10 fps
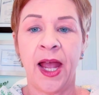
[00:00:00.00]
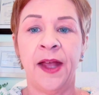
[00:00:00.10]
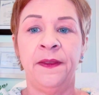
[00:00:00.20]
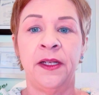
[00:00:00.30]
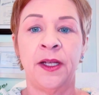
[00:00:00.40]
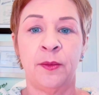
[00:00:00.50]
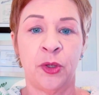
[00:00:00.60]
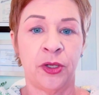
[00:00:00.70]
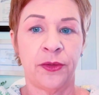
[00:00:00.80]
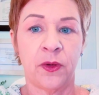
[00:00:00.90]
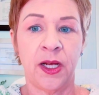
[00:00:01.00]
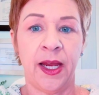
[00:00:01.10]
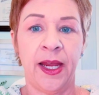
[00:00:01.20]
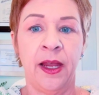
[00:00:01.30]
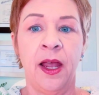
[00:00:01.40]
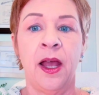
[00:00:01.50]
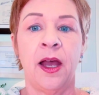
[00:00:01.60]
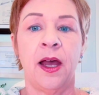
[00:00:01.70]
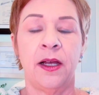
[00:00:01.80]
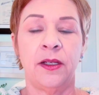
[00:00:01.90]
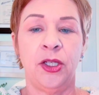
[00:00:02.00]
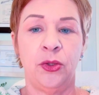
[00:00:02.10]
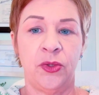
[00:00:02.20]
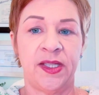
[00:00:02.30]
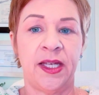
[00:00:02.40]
And then number 3, use